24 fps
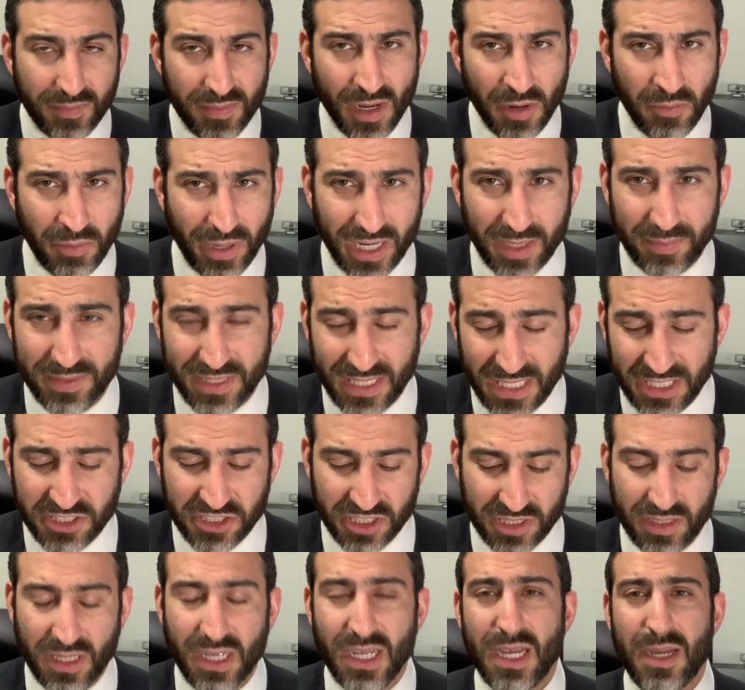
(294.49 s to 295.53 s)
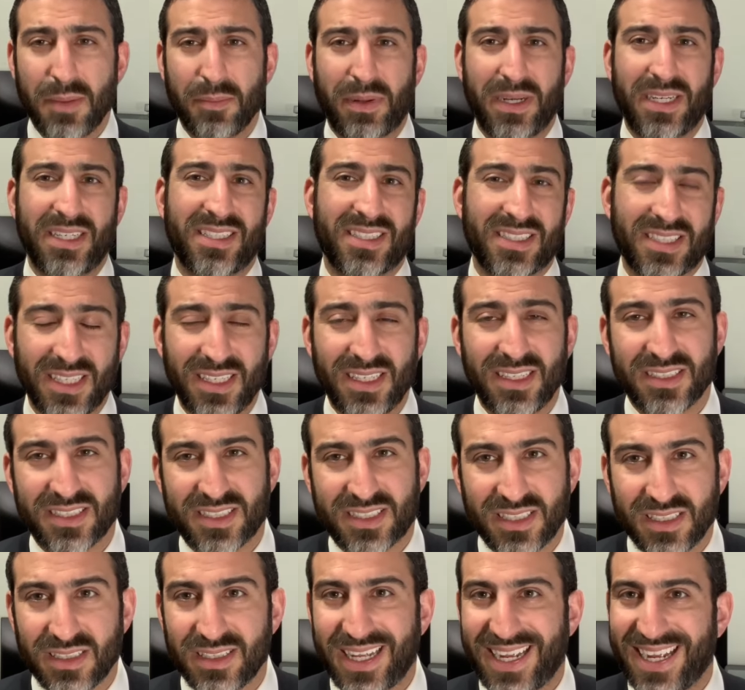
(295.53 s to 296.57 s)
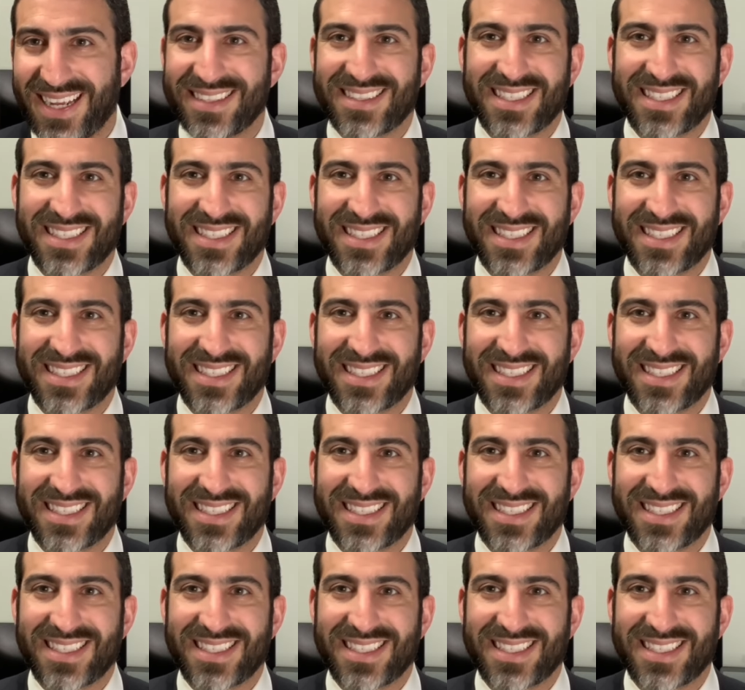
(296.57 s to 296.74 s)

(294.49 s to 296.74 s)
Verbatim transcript: recommendation, but he still had